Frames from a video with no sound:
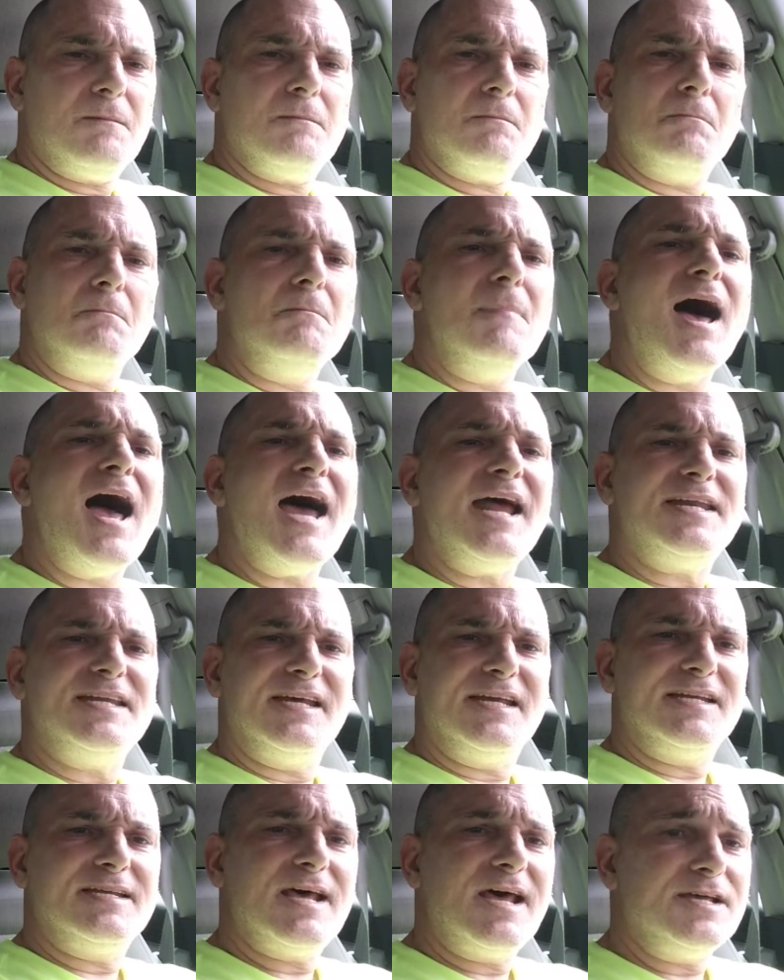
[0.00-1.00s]

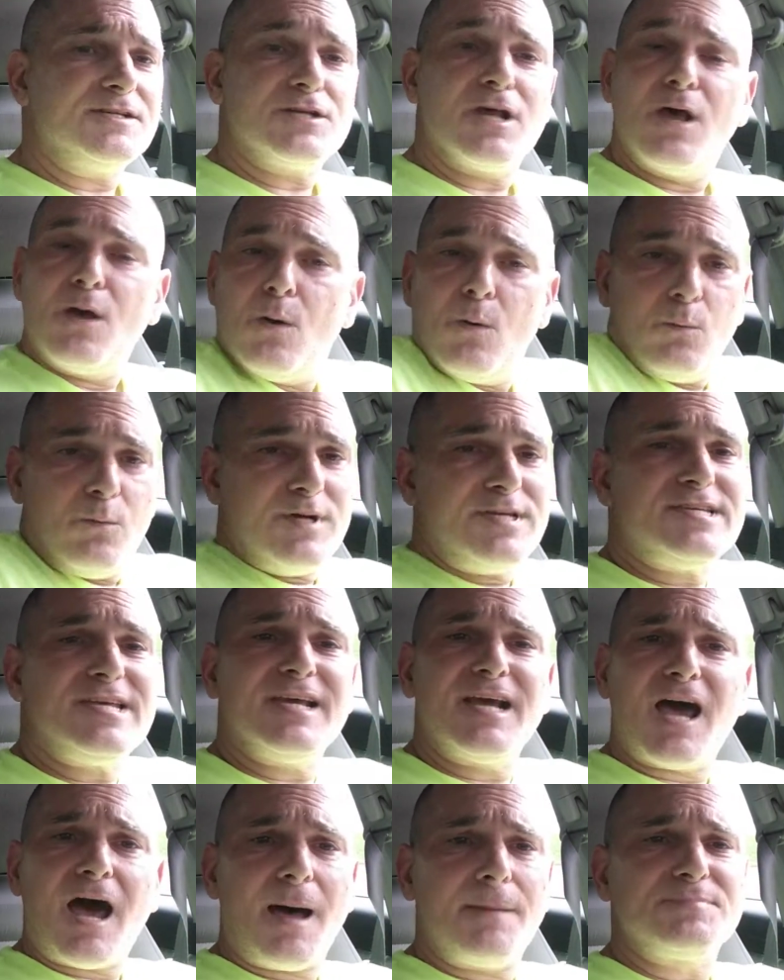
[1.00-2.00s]
Maddening days. We
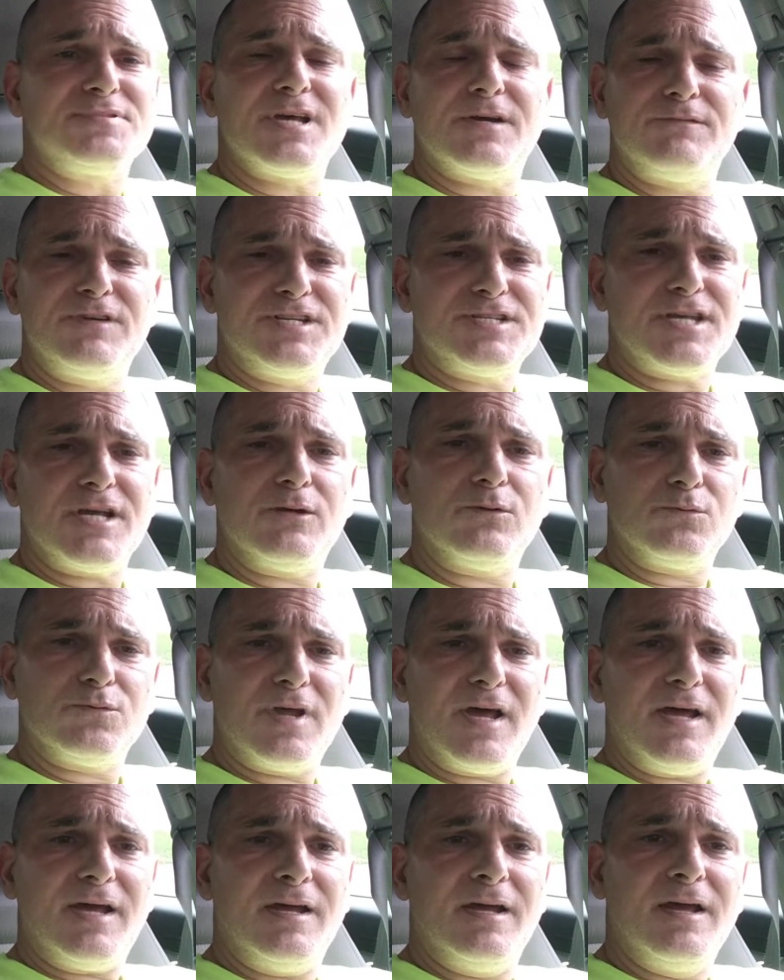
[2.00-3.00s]
seen cops every single
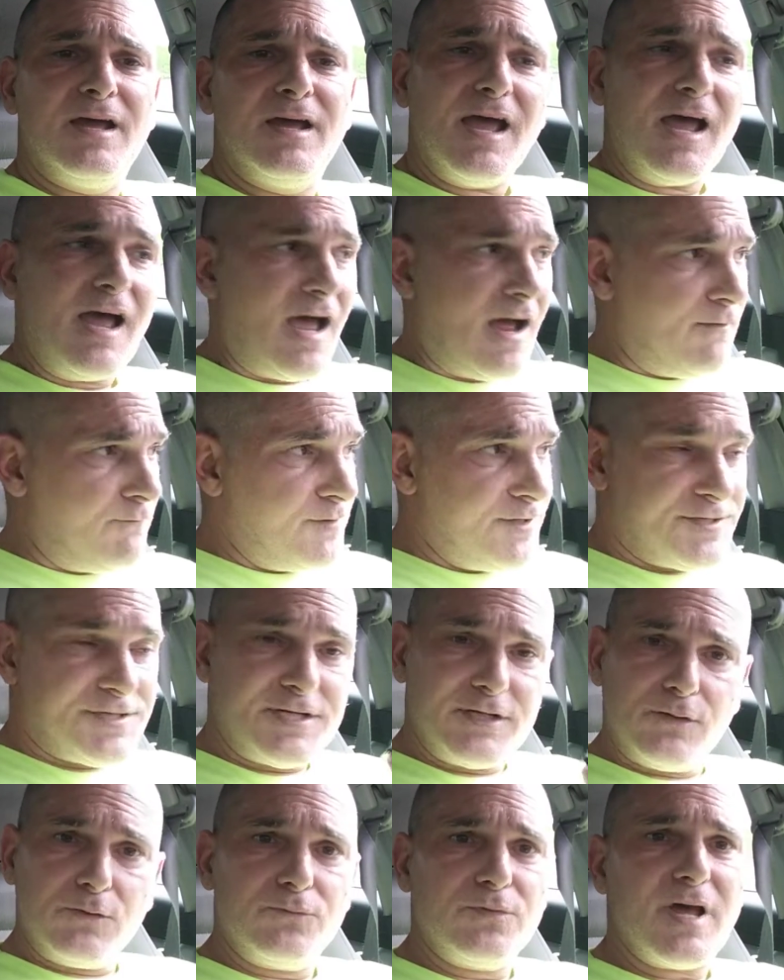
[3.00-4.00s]
day every
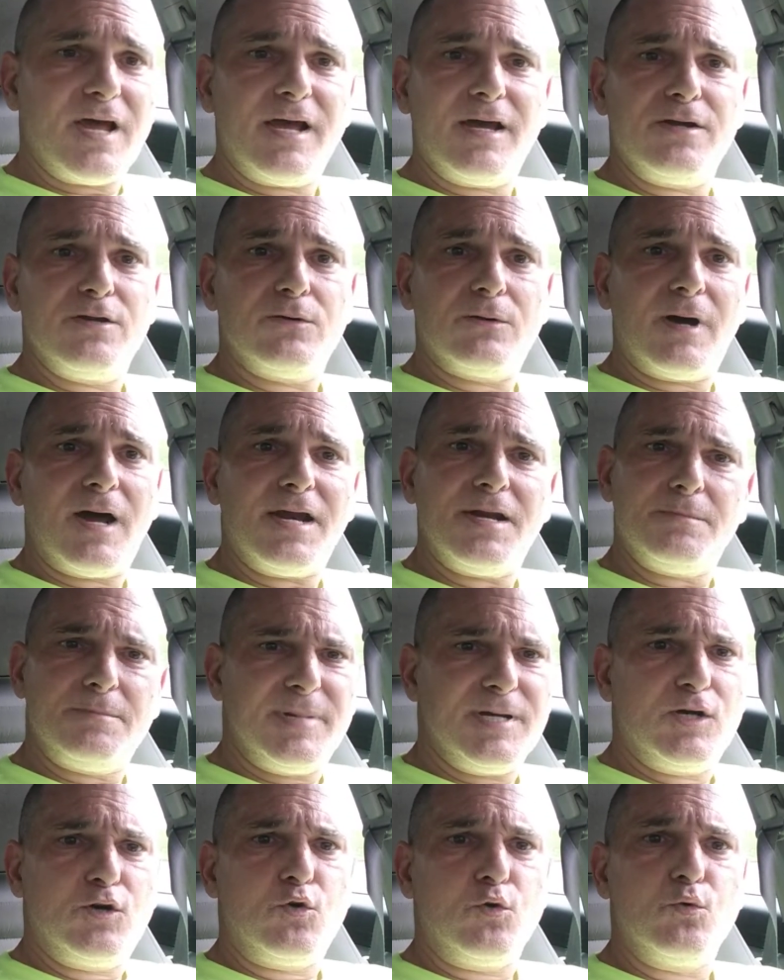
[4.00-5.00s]
single day I knew I had to
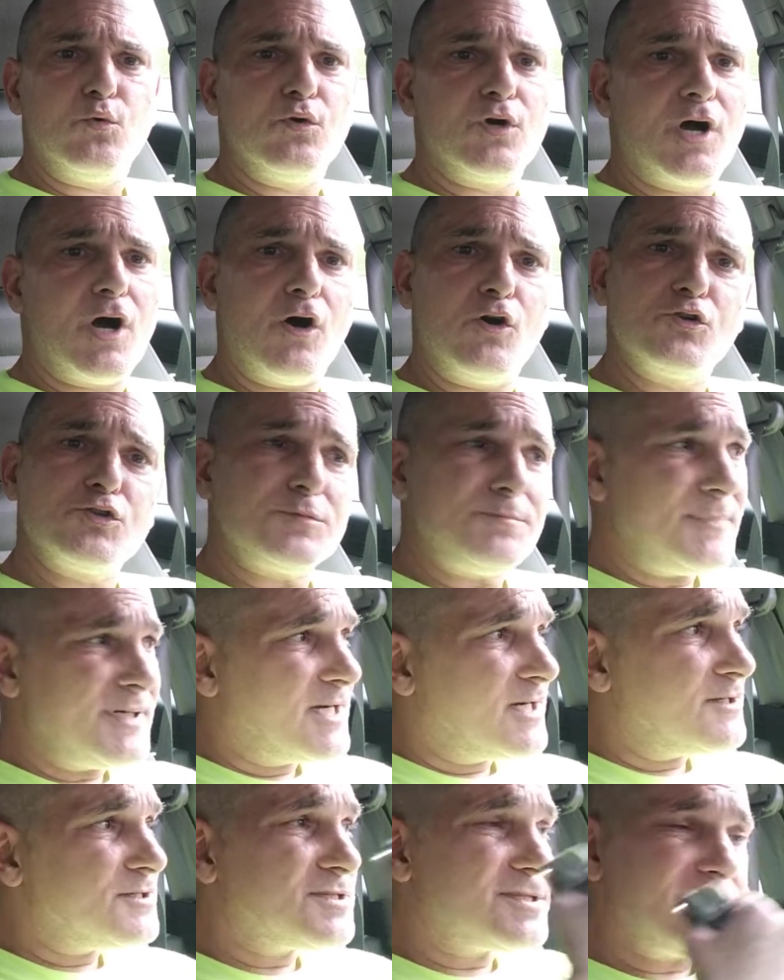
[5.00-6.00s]
be cool and coach
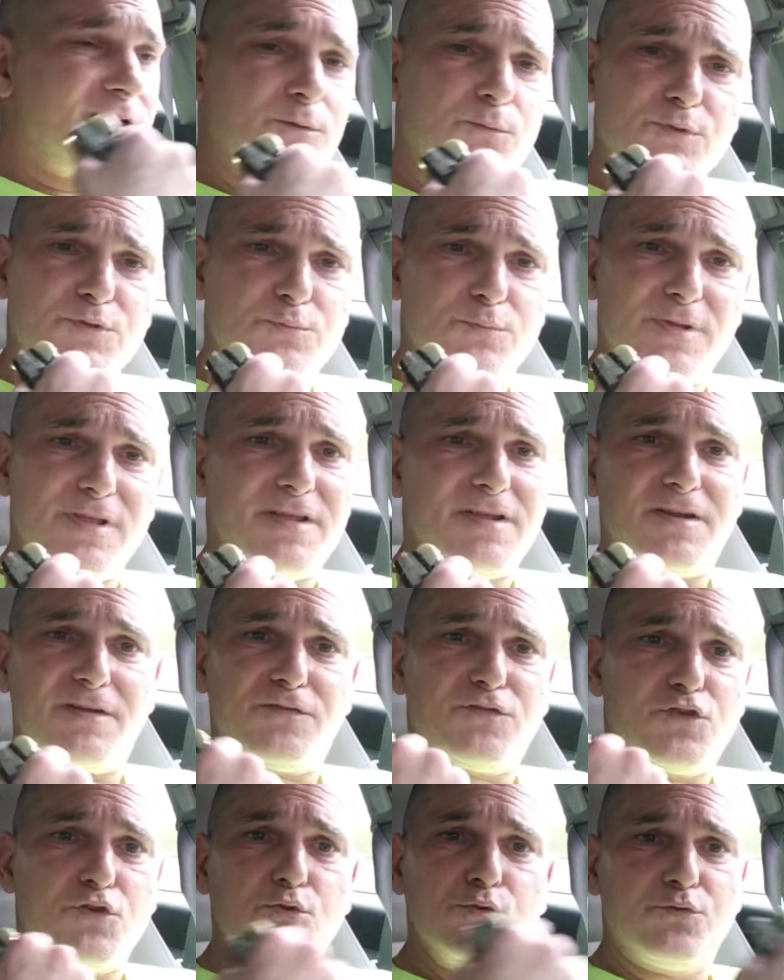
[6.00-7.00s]
because there was within a
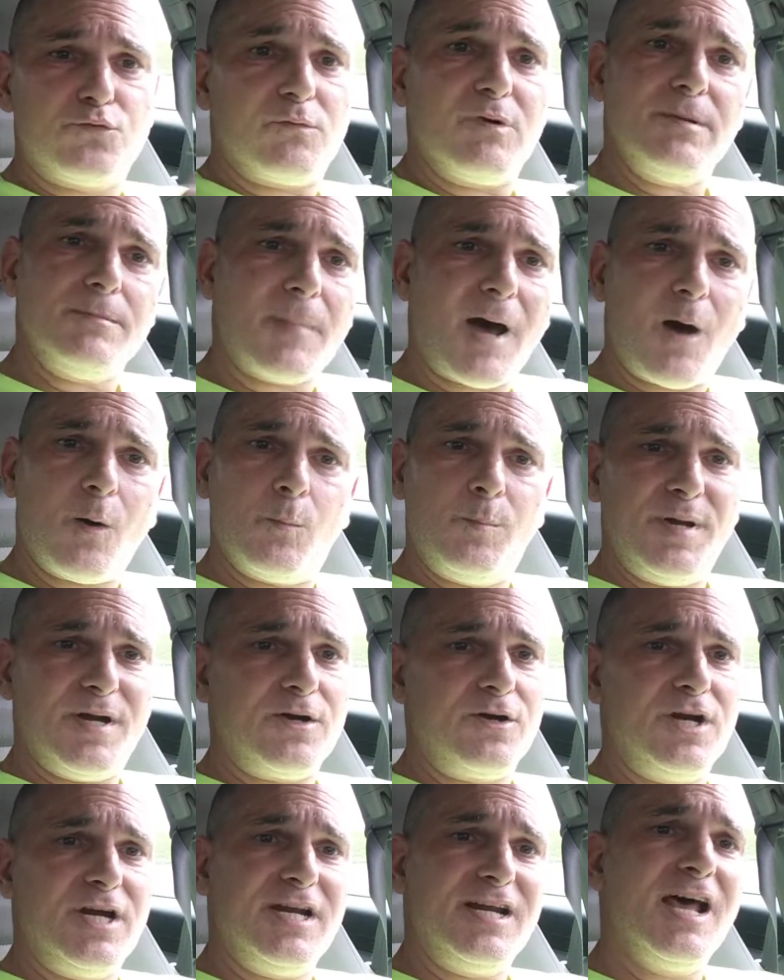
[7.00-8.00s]
two, three mile
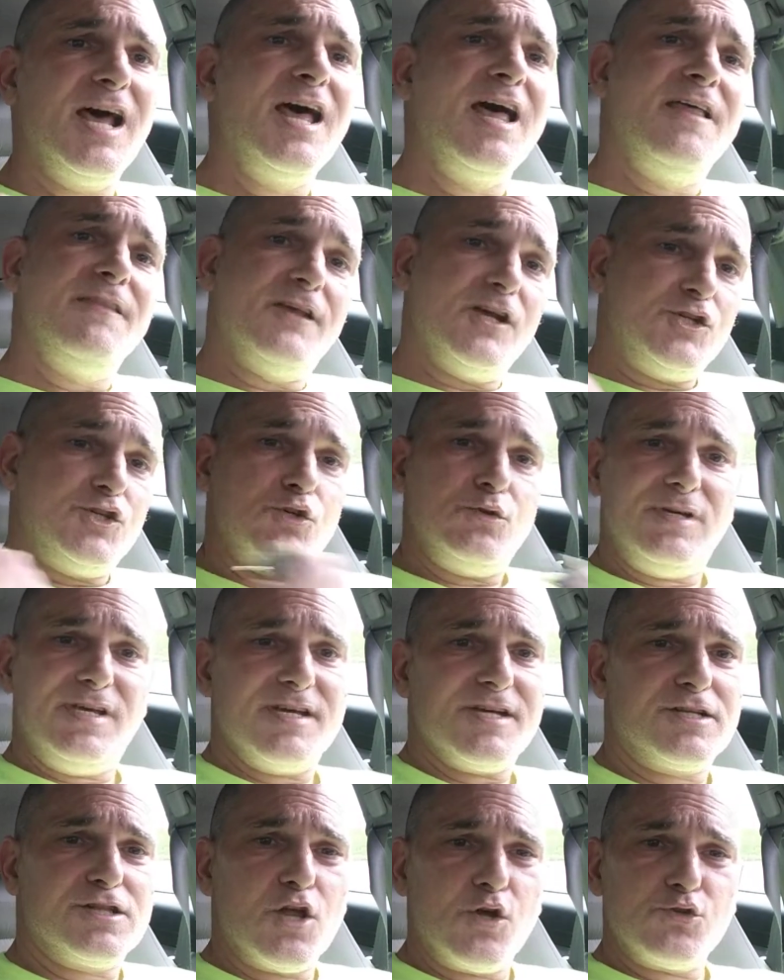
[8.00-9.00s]
period that you'd
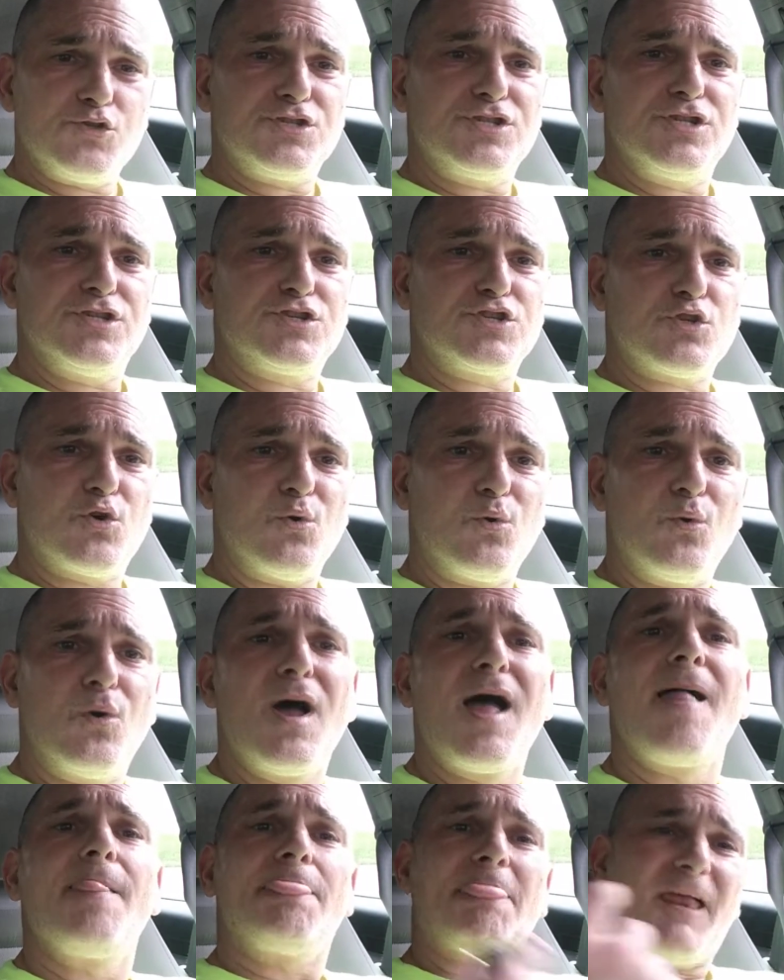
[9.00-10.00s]
get close to the school
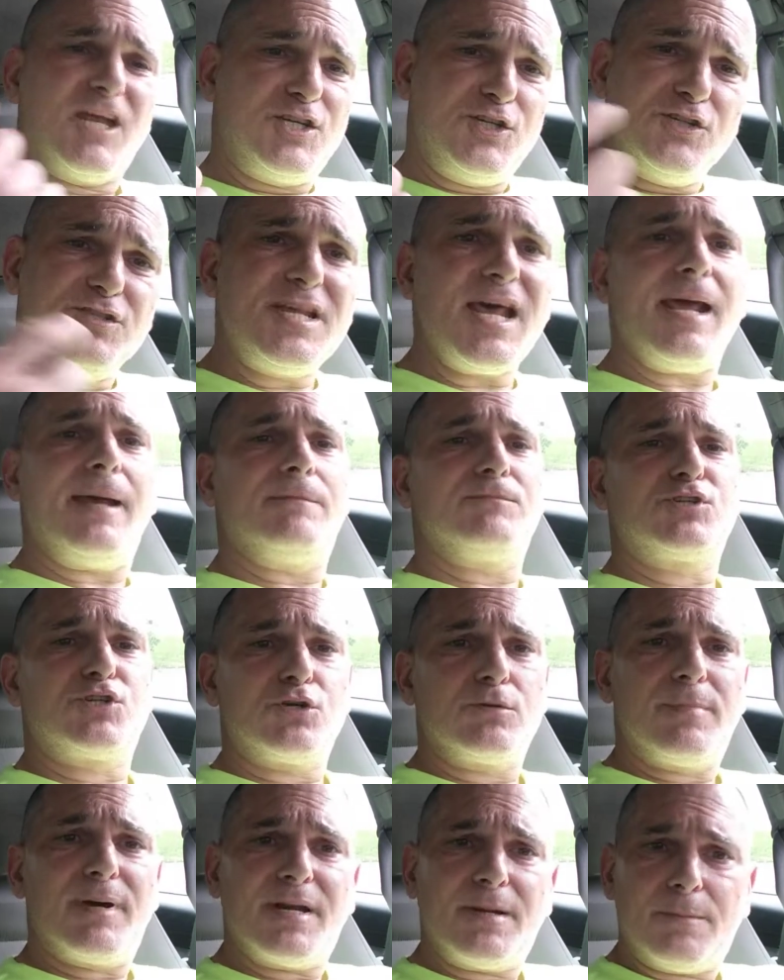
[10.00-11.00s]
that you damn
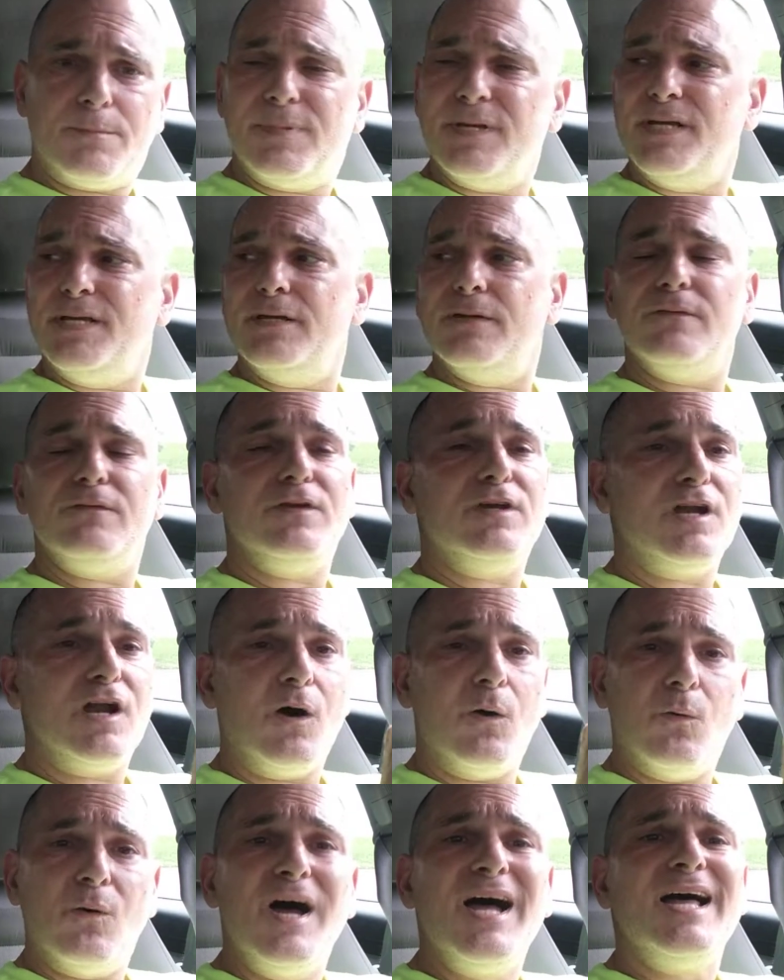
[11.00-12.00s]
sure better be, you
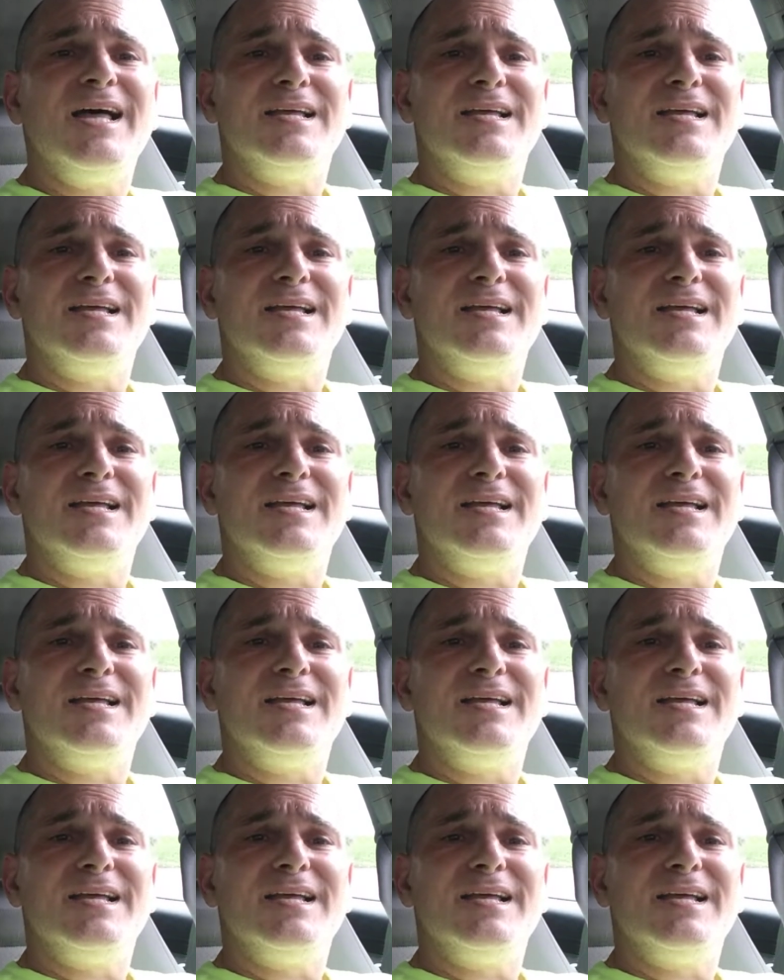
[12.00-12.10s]
know,